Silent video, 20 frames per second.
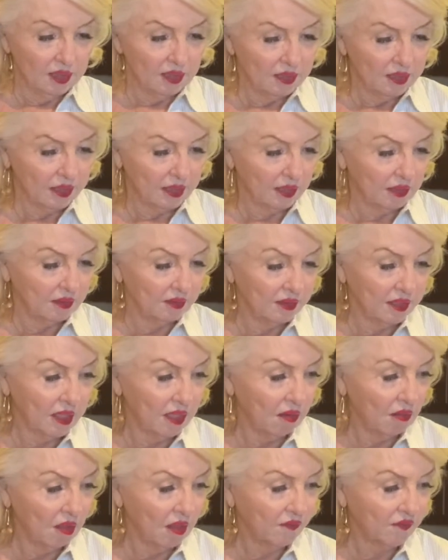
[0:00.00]
There,
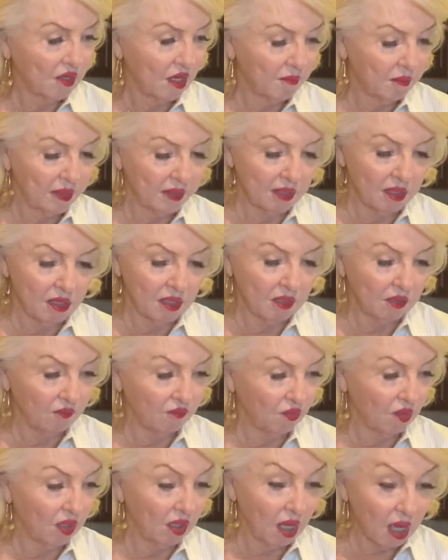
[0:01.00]
now I've got my
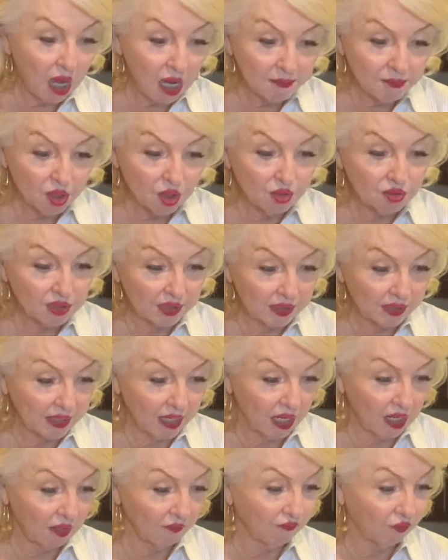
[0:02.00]
olive oil. I'm using a
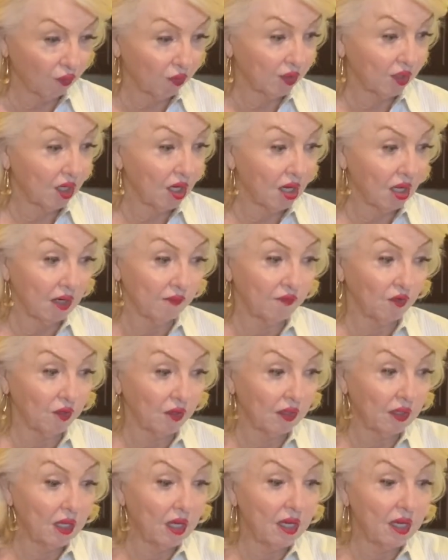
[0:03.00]
California olive oil.